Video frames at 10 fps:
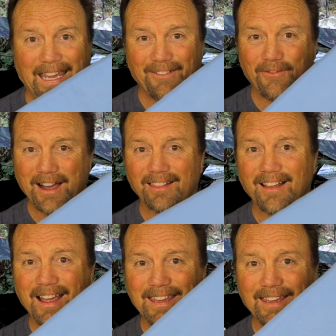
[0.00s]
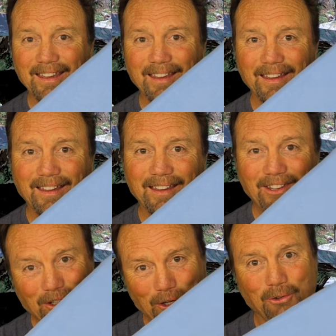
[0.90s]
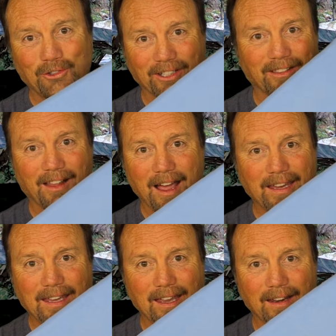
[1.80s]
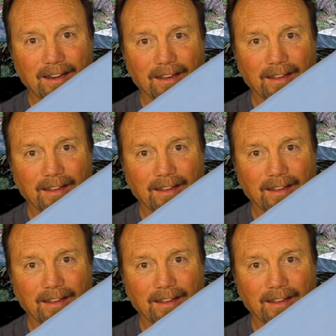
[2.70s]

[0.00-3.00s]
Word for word: If I like it, you should like it.